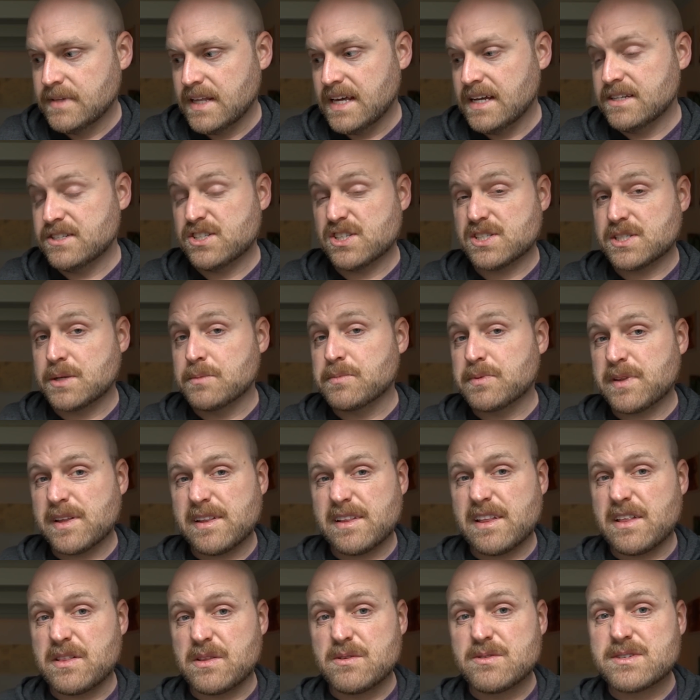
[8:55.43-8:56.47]
and just
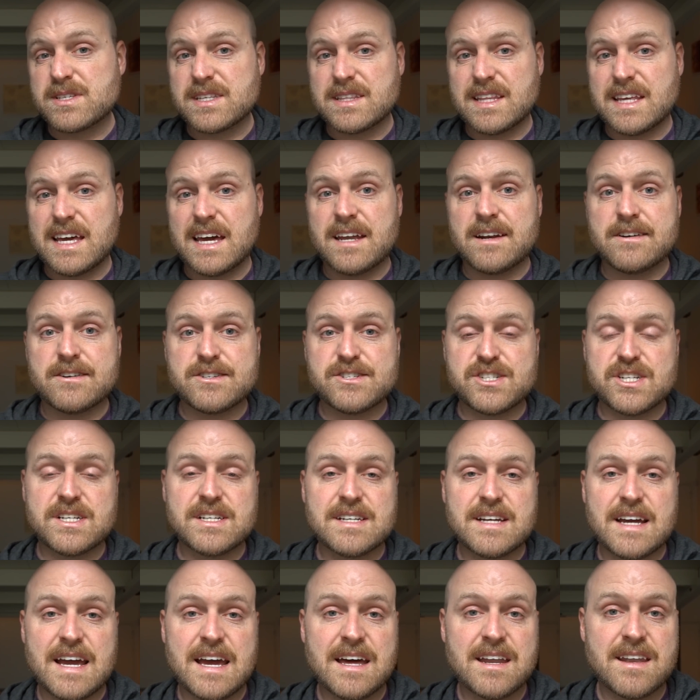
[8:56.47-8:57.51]
completely losing the
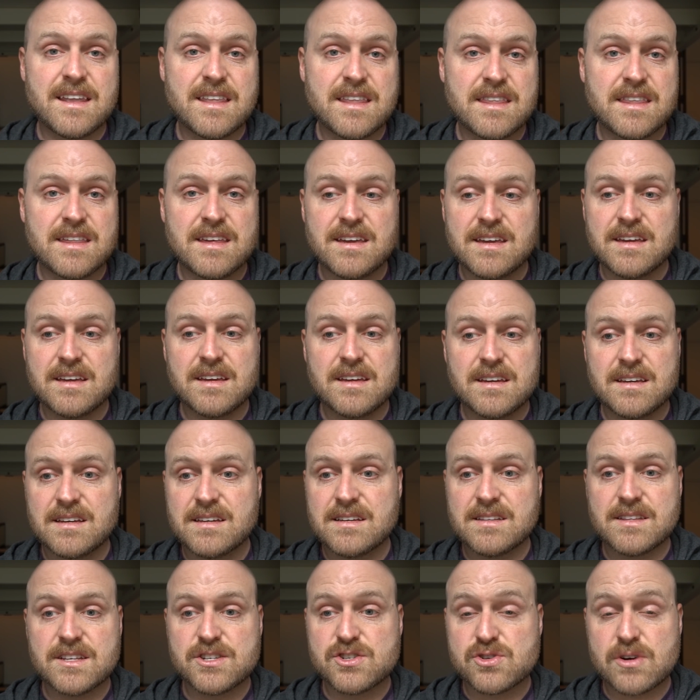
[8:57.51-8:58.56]
energy and
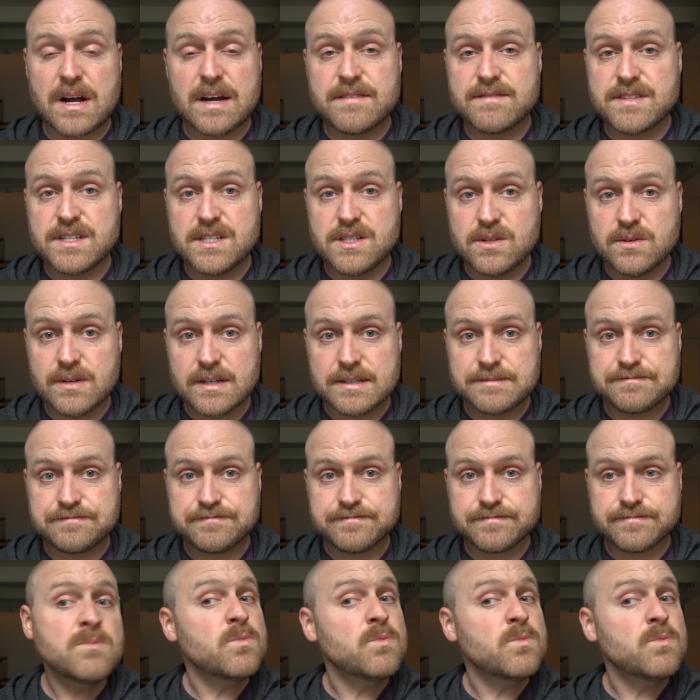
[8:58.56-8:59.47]
the, the drive to do it.